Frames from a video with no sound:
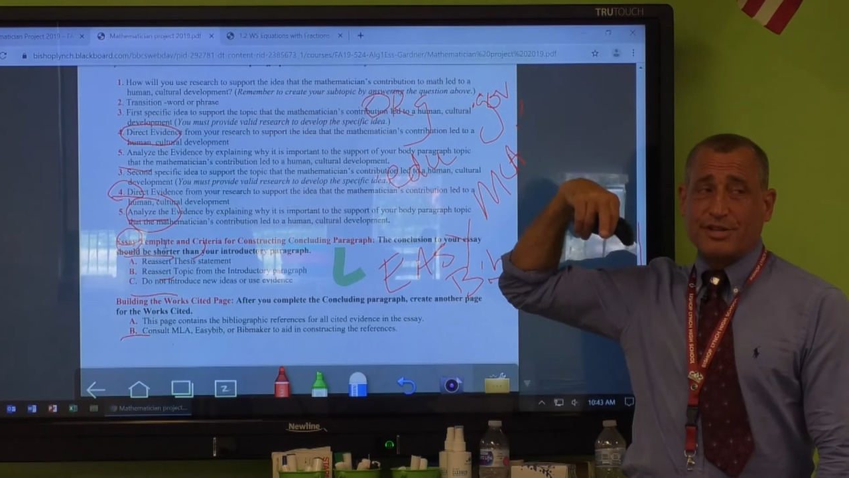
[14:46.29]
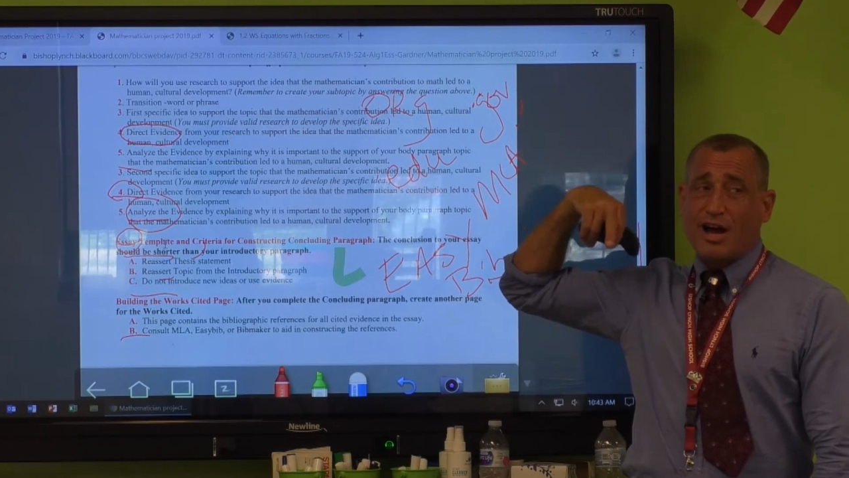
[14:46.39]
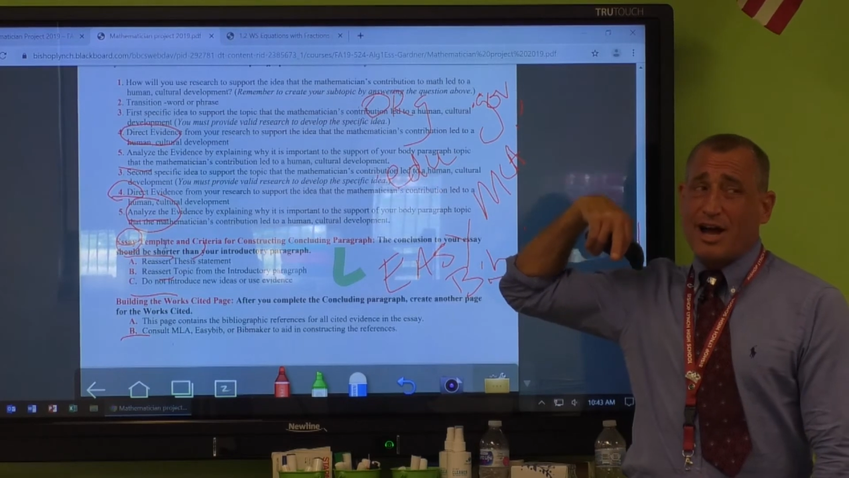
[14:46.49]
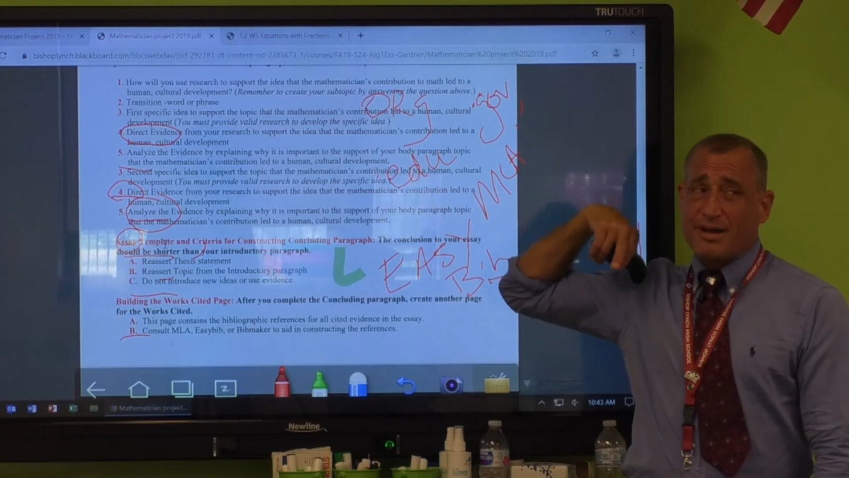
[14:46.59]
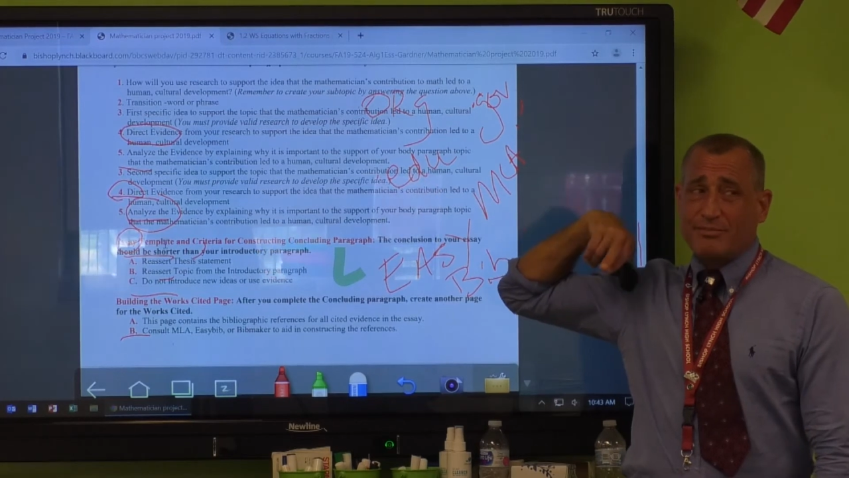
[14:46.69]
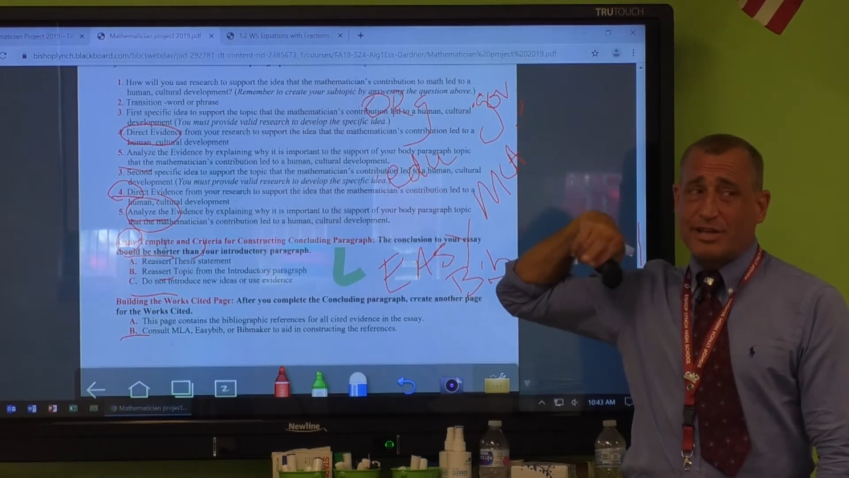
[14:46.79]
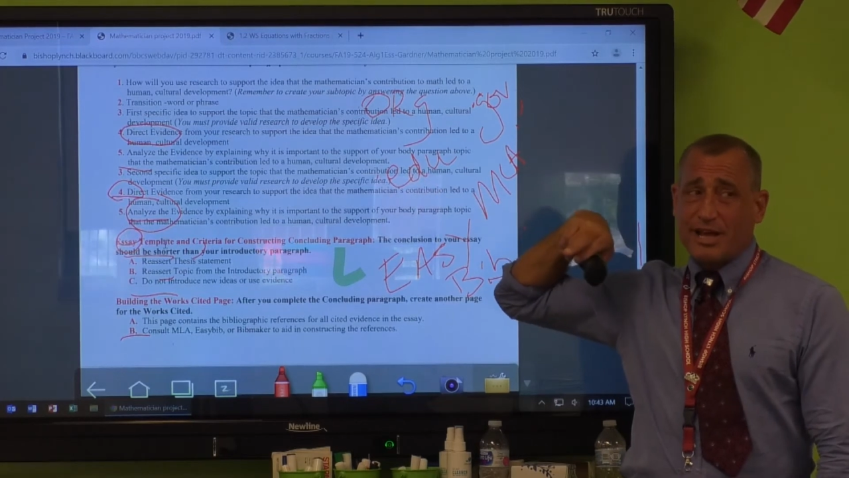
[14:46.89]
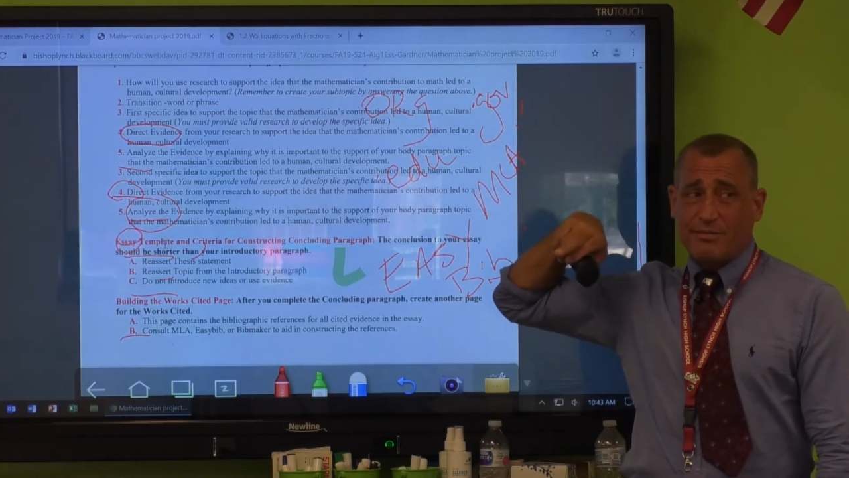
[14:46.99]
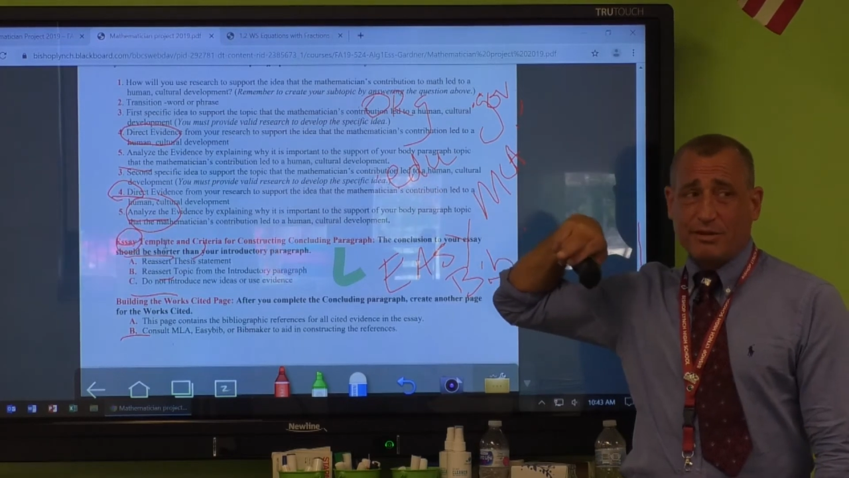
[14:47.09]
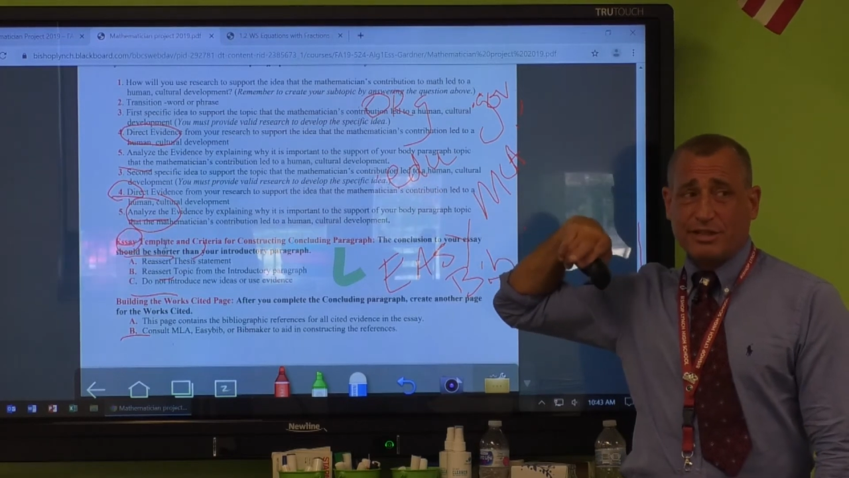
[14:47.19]

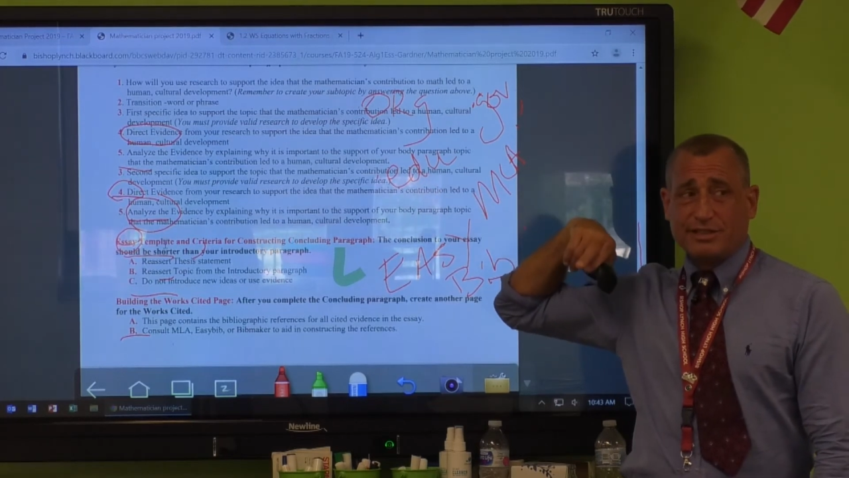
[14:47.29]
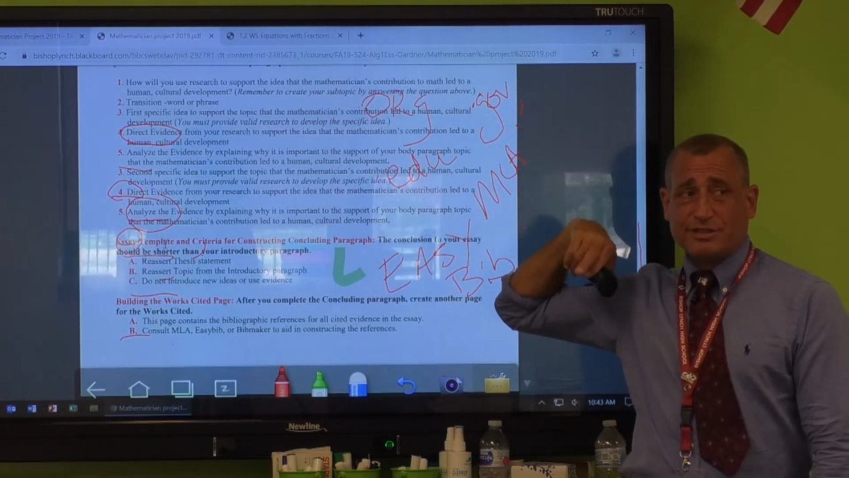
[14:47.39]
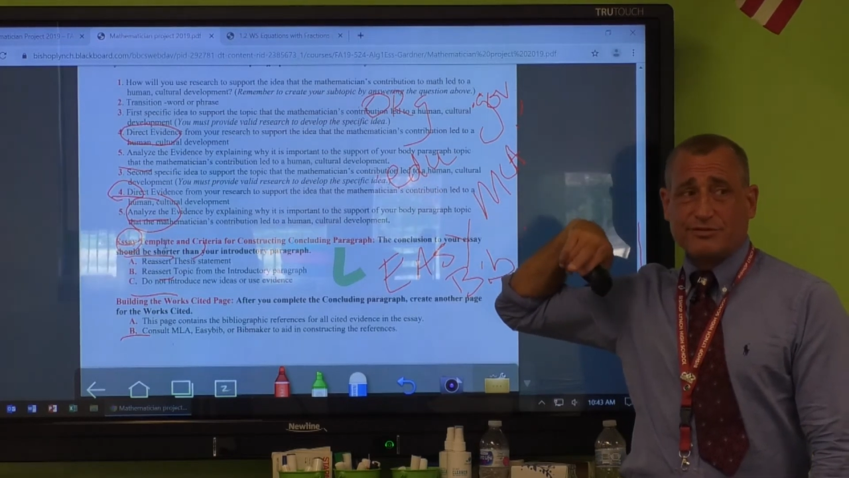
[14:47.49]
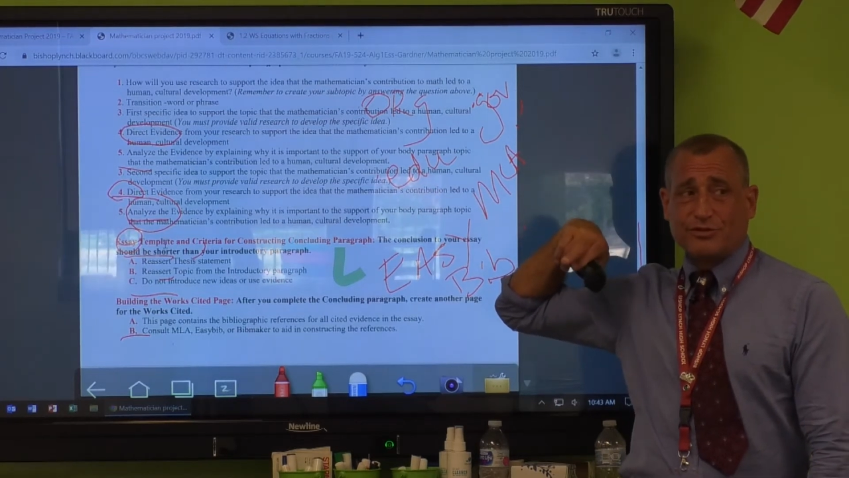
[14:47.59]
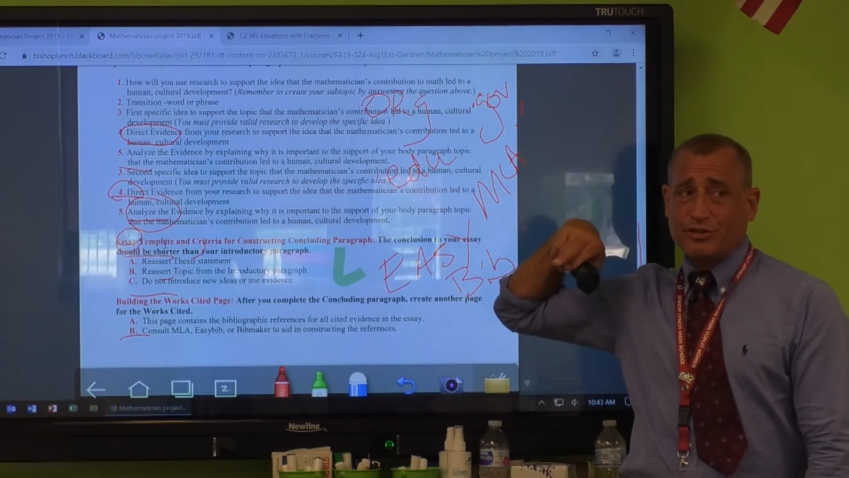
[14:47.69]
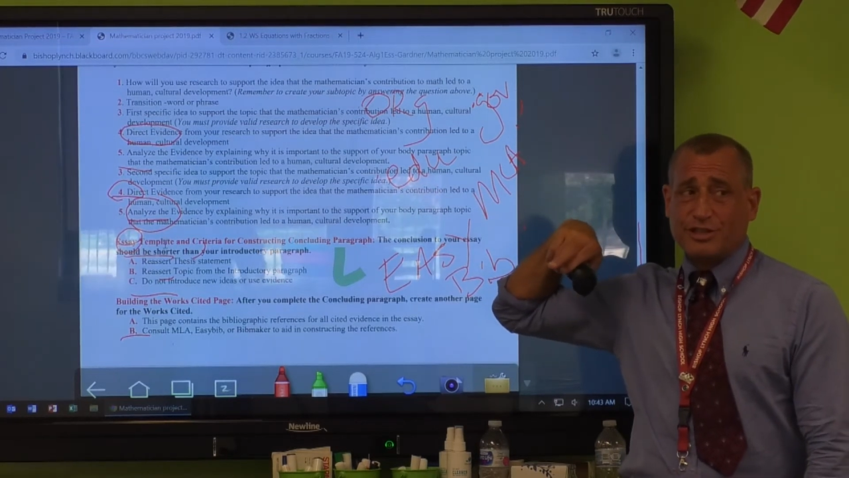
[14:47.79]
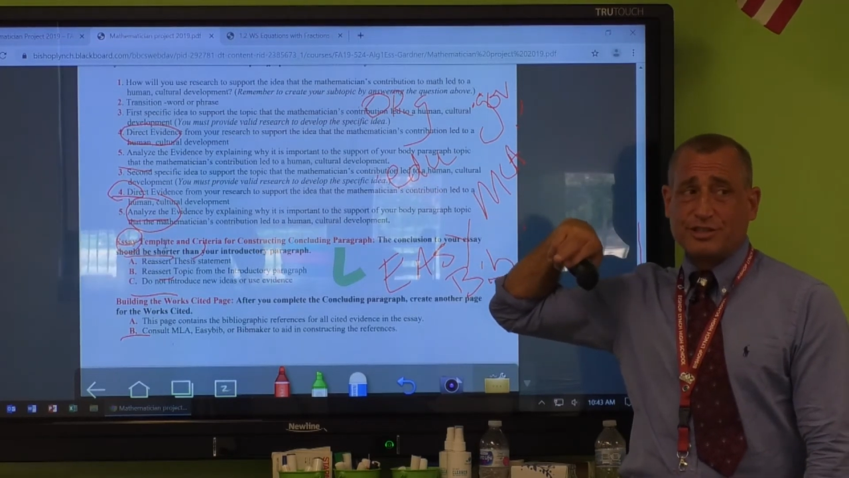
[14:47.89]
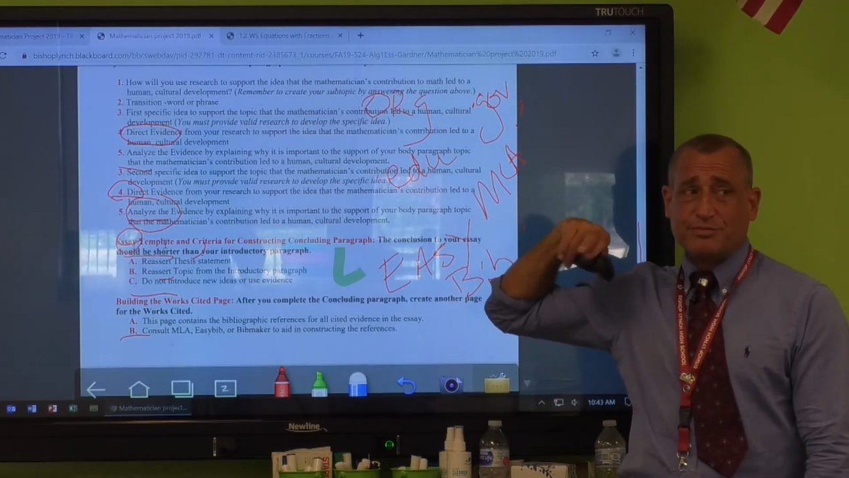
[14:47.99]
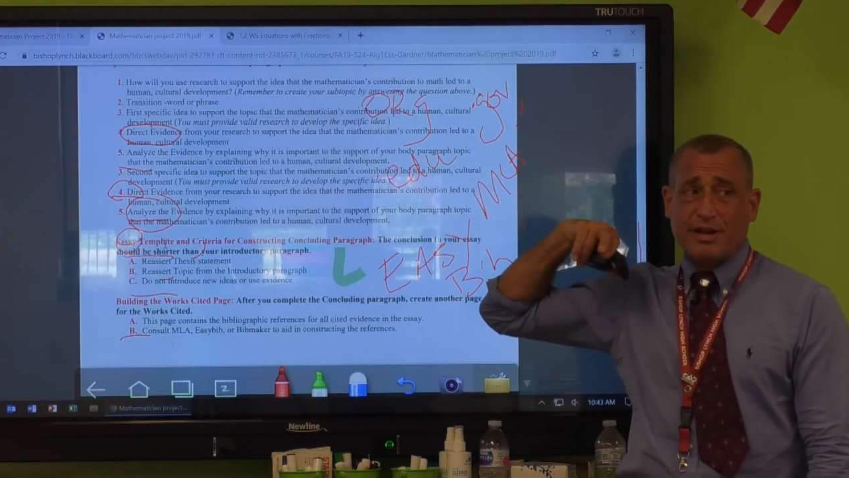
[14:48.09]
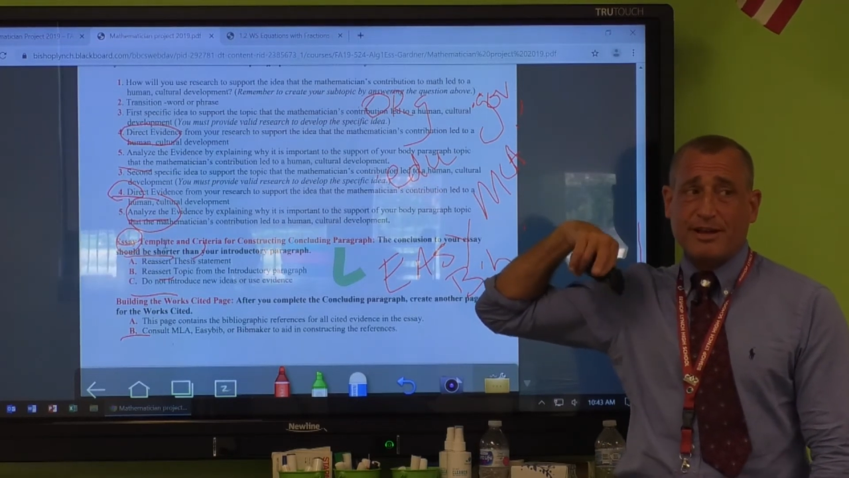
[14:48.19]
timetable is for
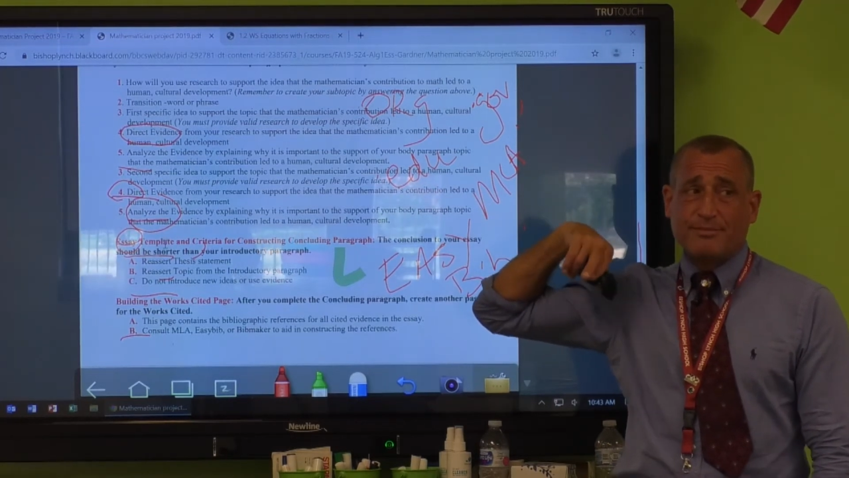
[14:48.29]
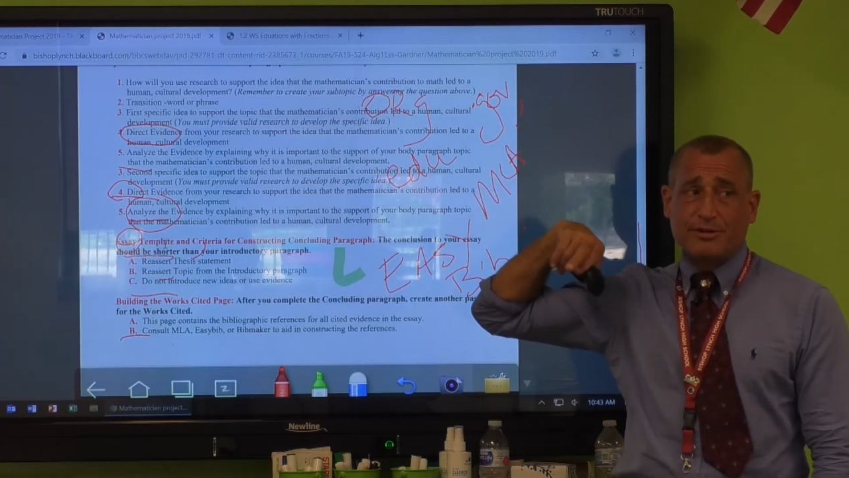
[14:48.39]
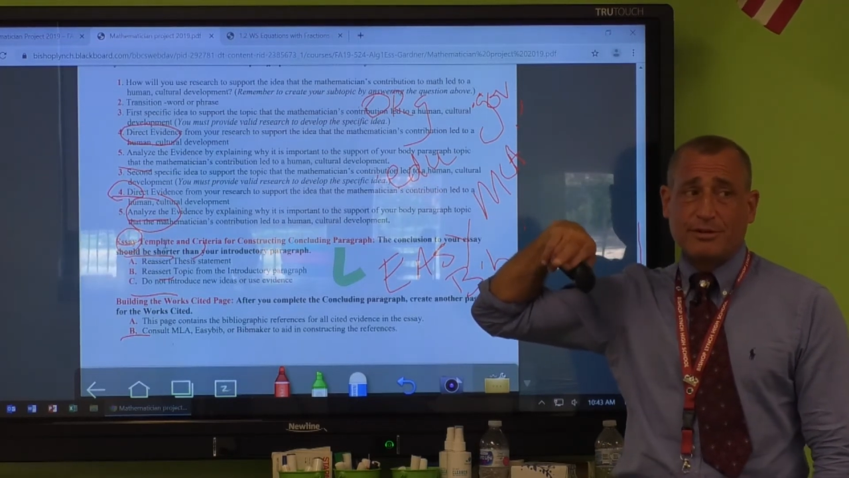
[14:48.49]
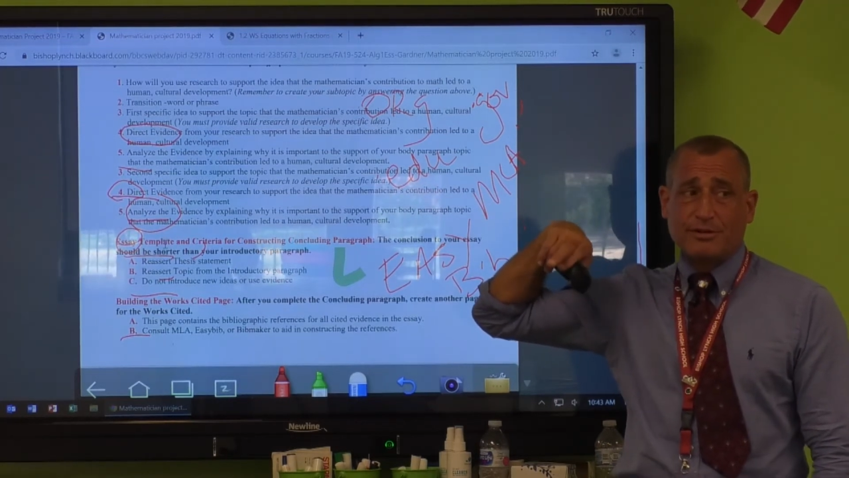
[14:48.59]
this paper.